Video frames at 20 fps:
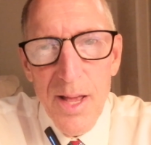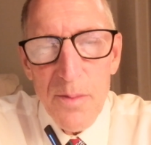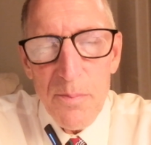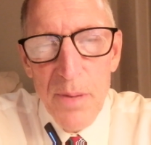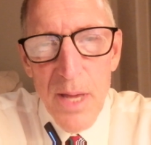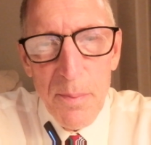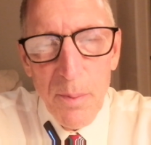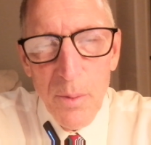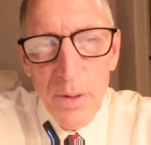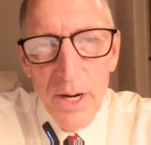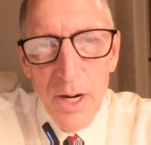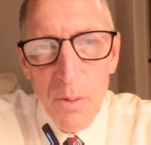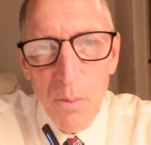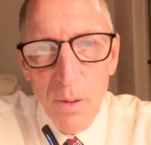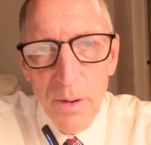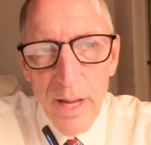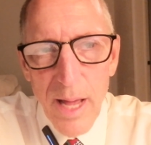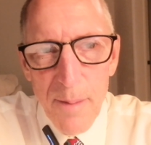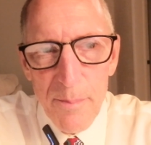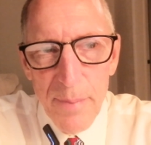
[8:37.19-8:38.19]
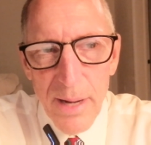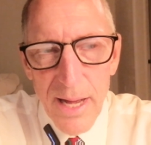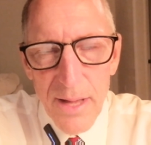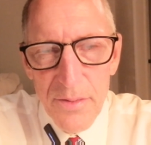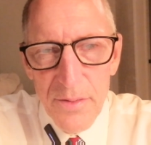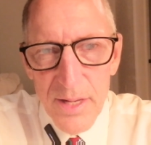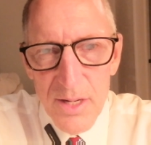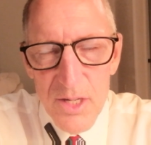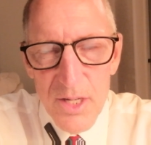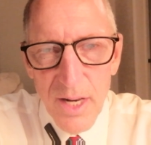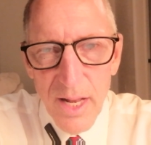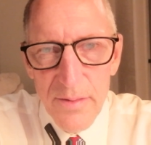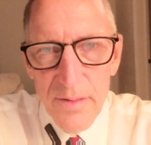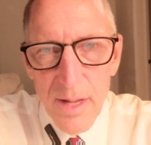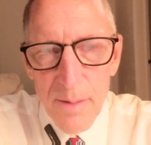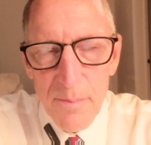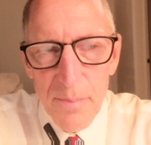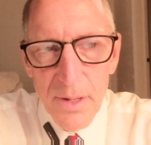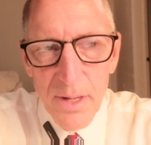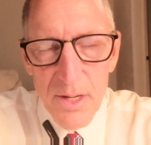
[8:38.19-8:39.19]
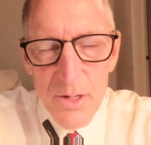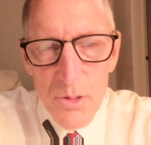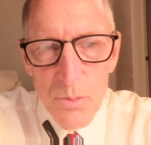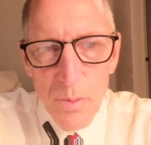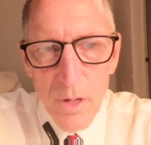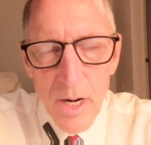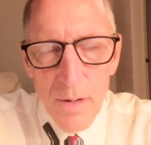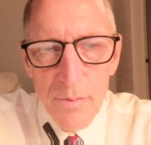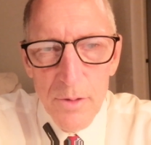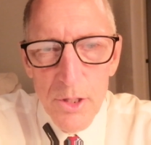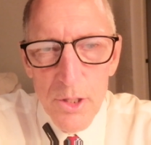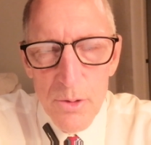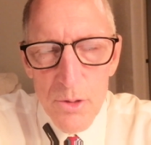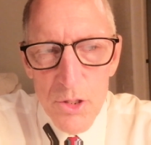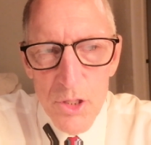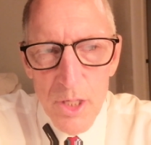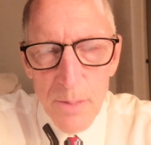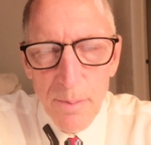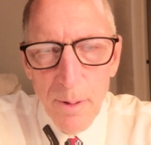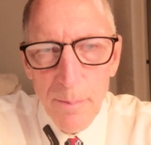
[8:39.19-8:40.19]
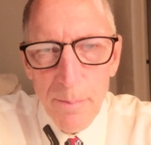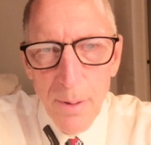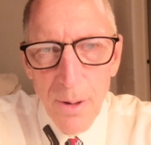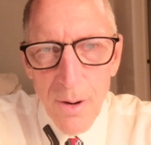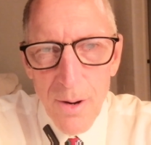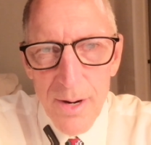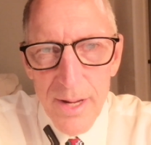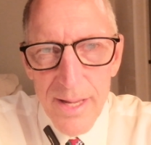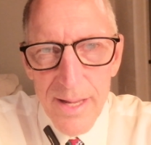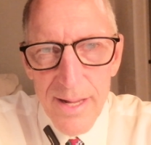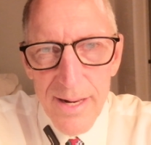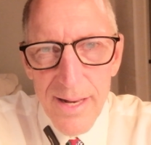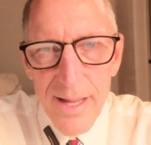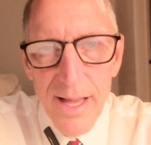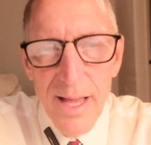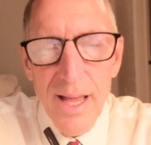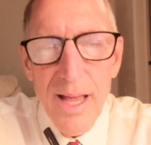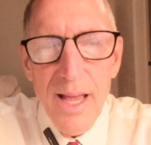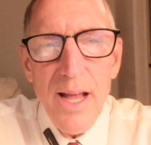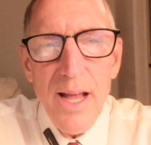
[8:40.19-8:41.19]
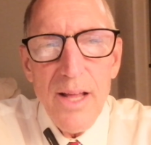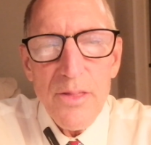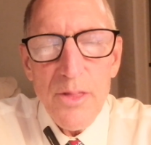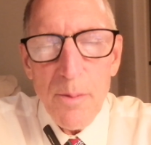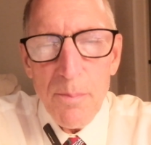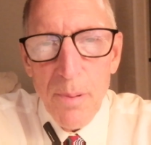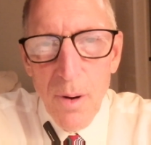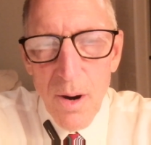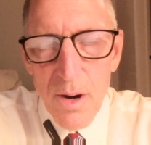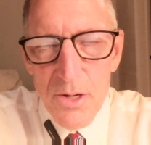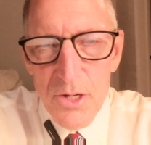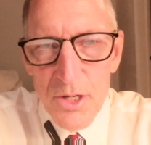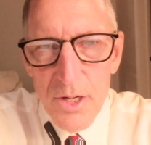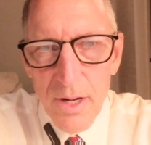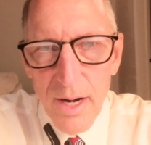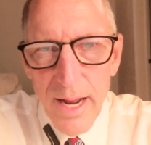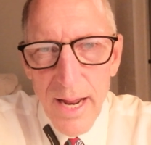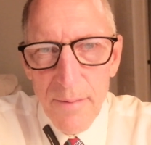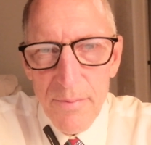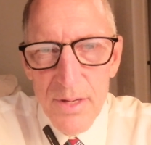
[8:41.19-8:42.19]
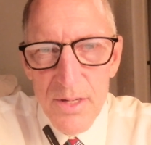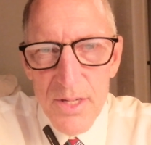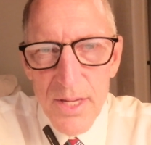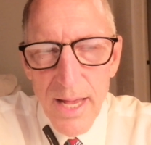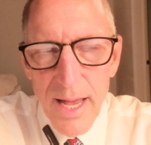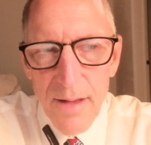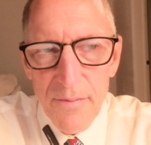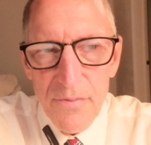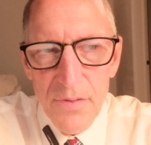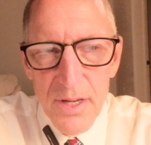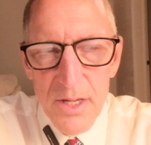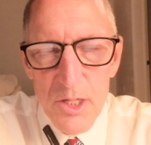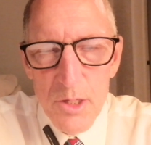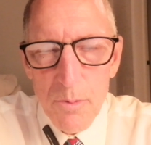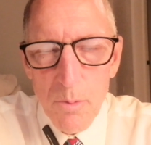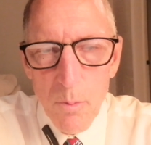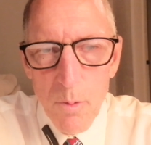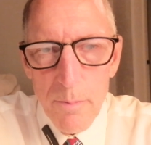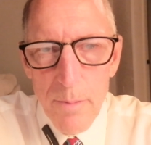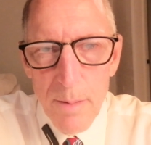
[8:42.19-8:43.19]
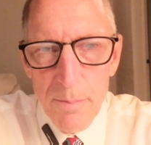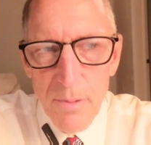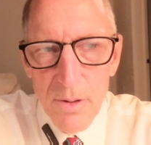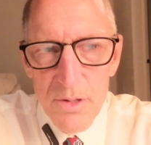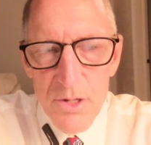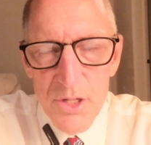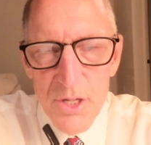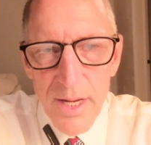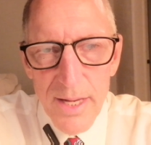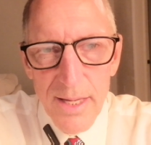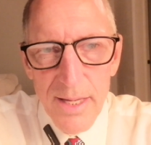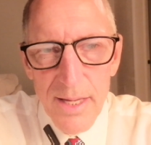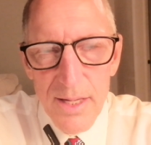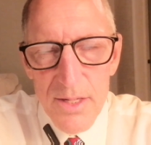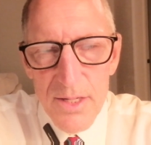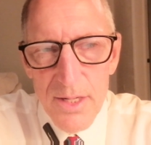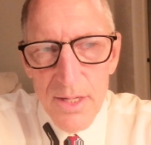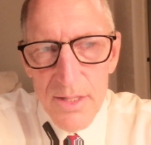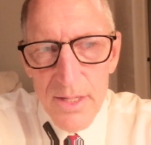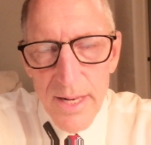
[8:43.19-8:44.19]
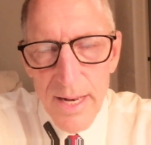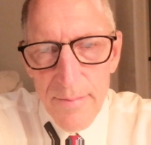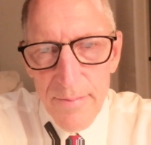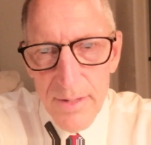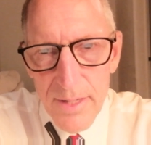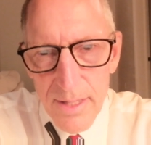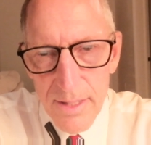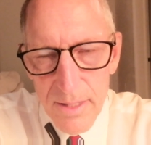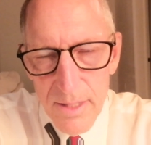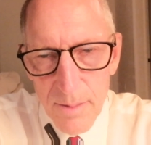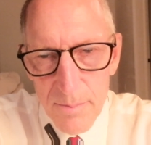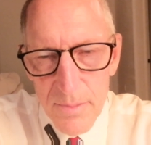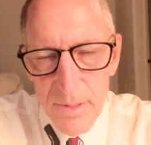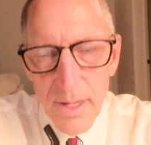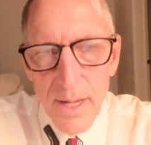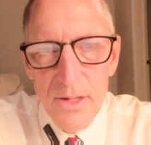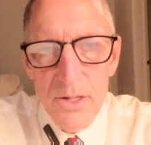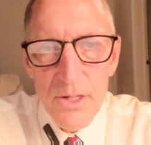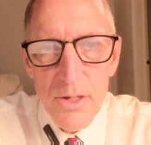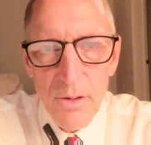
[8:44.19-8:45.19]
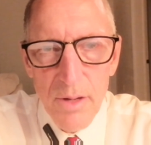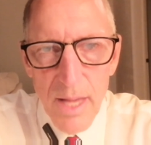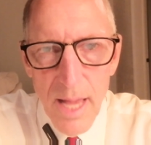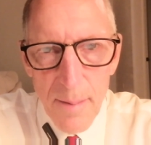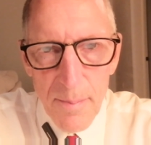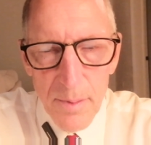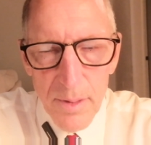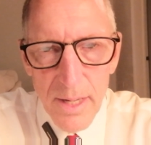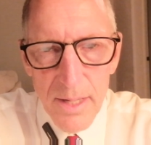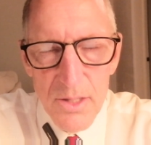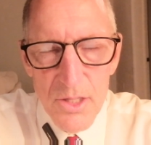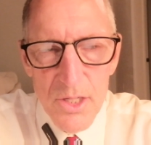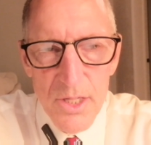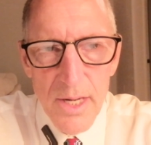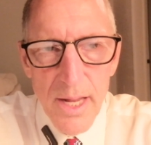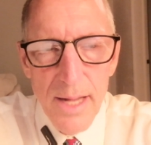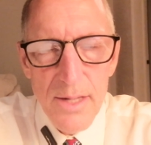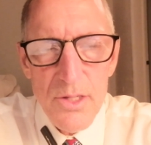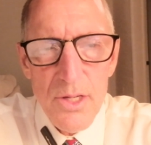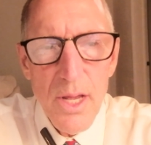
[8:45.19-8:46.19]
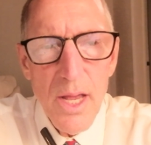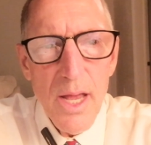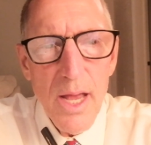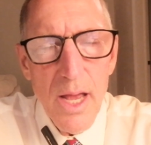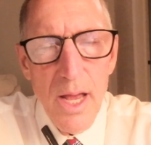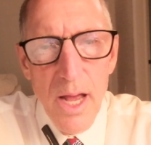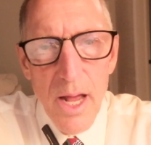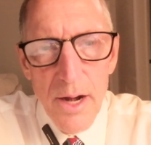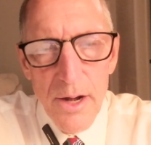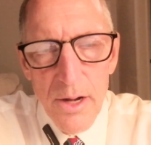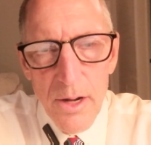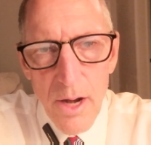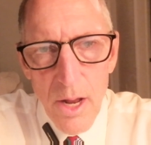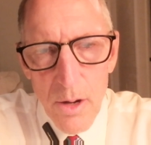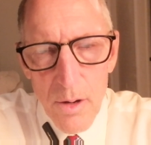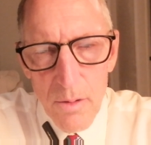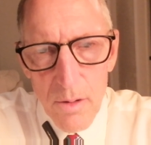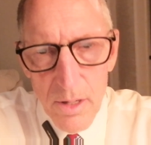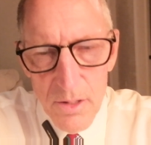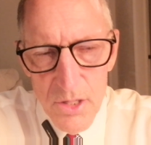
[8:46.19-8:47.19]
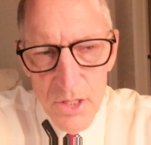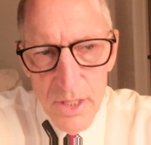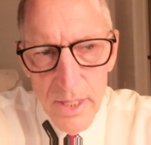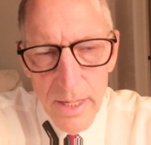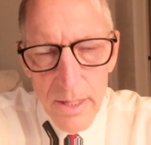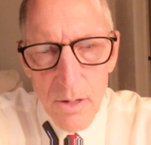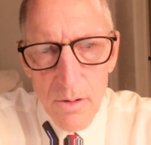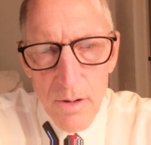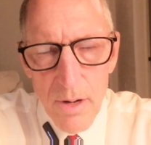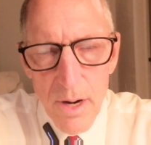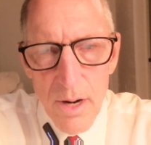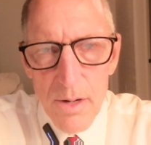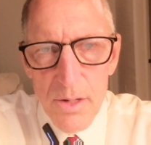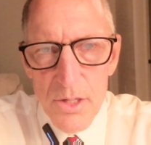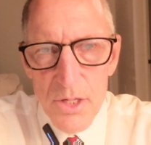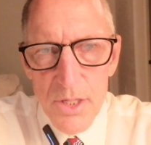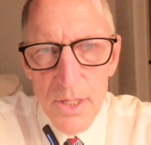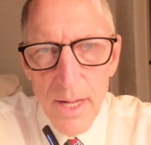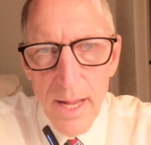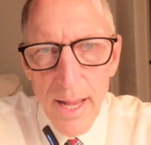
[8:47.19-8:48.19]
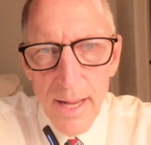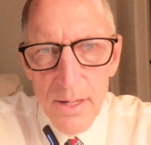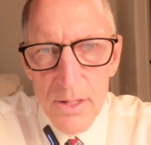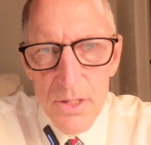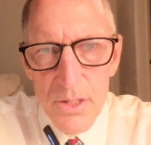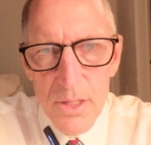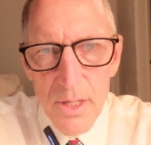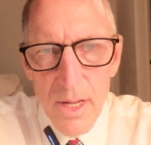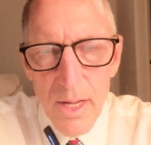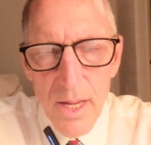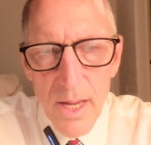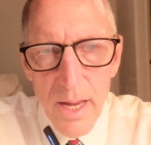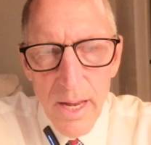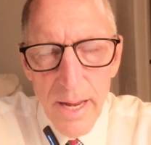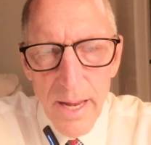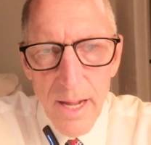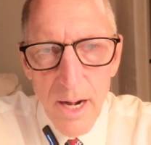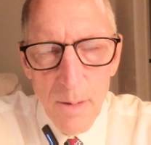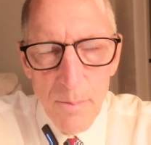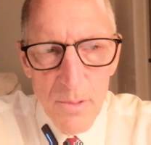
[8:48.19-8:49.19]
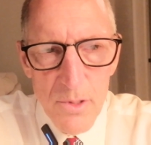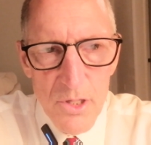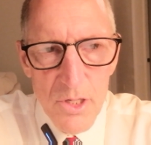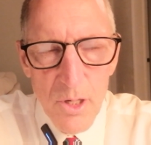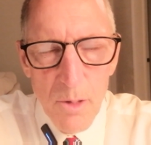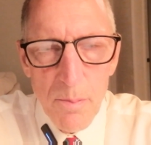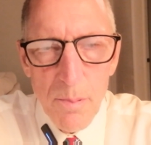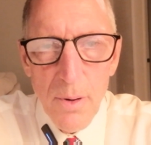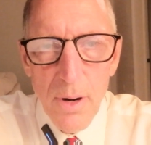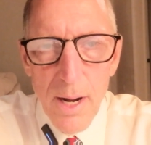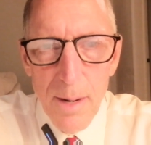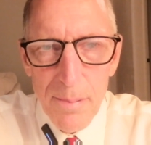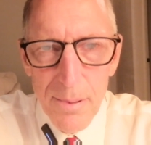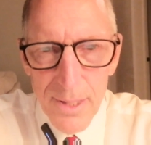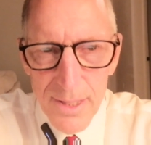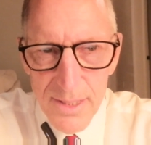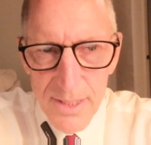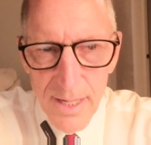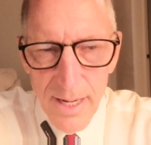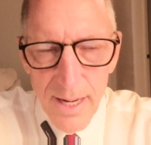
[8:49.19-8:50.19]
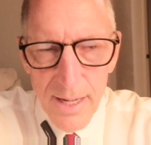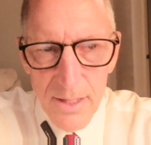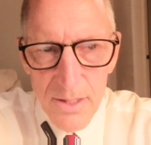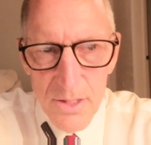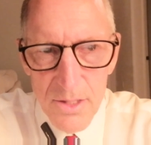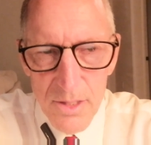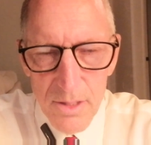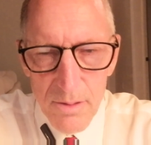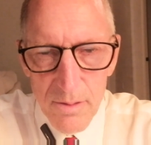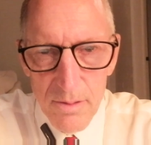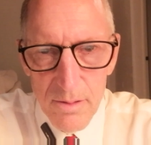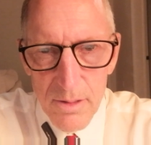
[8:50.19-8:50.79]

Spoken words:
People here will not buy things like that because whenever you ship a part in, the part's going to have these high fees. Remember, St. Kitts doesn't have an income tax, no capital gains tax, no estate or inheritance tax, and almost no property tax.